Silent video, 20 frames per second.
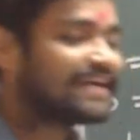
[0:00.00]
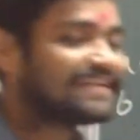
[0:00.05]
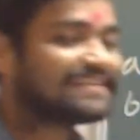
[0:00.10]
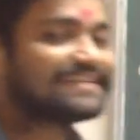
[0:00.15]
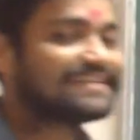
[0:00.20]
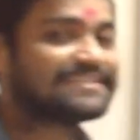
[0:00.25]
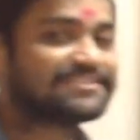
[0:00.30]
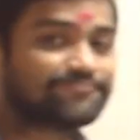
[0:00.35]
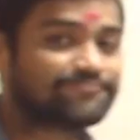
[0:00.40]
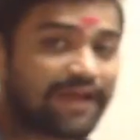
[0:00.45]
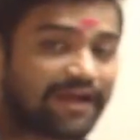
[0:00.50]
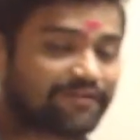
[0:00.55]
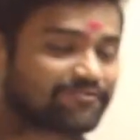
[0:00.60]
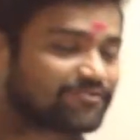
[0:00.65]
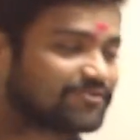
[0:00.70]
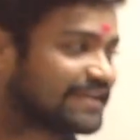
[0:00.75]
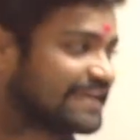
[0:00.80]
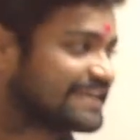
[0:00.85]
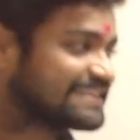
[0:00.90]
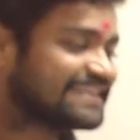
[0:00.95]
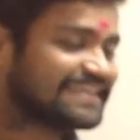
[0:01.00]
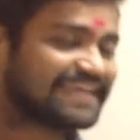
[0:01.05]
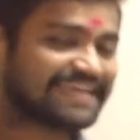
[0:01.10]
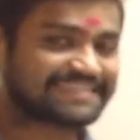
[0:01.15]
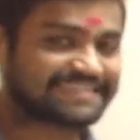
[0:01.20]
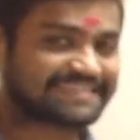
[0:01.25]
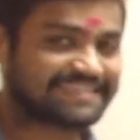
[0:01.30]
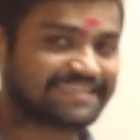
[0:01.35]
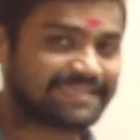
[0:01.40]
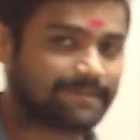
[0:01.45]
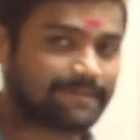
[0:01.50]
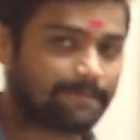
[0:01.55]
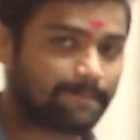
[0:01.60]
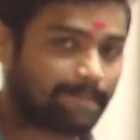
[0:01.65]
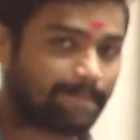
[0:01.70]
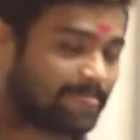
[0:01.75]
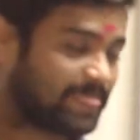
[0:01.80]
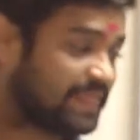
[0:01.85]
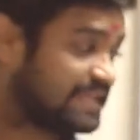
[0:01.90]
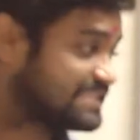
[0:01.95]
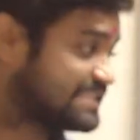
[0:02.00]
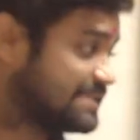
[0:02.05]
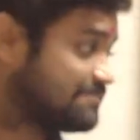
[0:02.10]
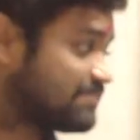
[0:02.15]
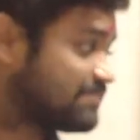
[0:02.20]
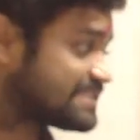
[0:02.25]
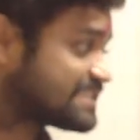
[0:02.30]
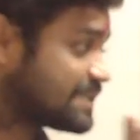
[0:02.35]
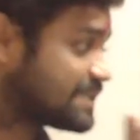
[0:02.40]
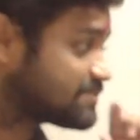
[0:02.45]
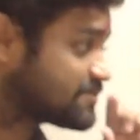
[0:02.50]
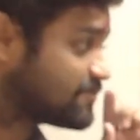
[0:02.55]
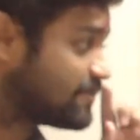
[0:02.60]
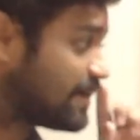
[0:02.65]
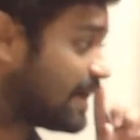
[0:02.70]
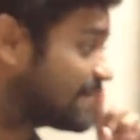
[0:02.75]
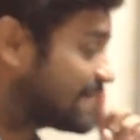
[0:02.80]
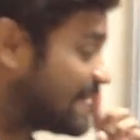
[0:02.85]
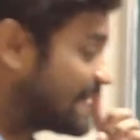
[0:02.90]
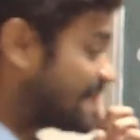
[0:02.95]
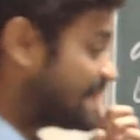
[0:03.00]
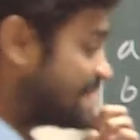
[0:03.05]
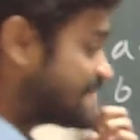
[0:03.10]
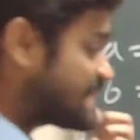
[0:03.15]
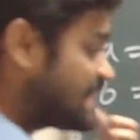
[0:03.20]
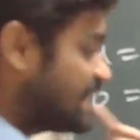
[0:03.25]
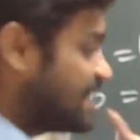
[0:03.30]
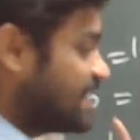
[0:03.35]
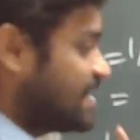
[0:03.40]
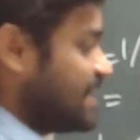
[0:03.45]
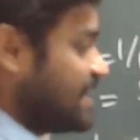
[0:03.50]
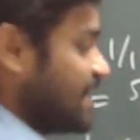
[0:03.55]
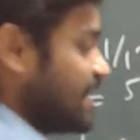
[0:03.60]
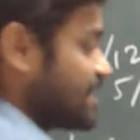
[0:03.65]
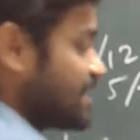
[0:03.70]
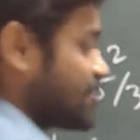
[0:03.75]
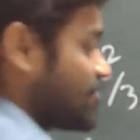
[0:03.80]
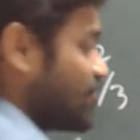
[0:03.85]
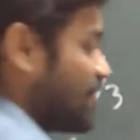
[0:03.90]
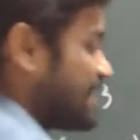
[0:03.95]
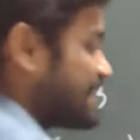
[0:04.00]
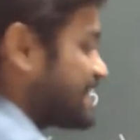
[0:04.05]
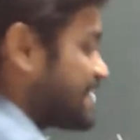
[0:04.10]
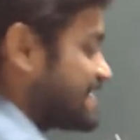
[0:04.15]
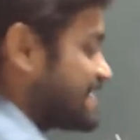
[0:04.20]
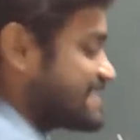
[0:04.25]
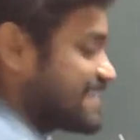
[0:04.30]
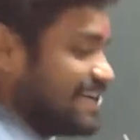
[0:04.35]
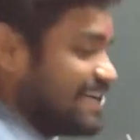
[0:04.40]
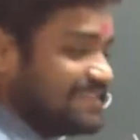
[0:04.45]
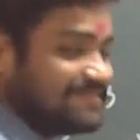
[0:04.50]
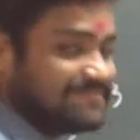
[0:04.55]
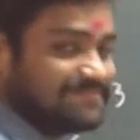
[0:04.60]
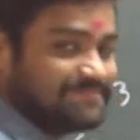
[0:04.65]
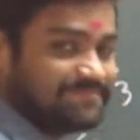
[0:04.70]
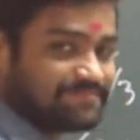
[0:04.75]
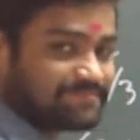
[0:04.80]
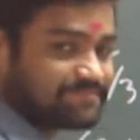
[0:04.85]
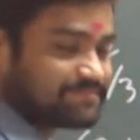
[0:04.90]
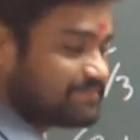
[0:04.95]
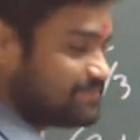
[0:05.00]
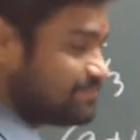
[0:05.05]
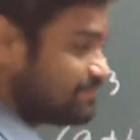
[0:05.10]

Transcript: That is we have to take the LCM. Simple steps we have, that is 12 3s are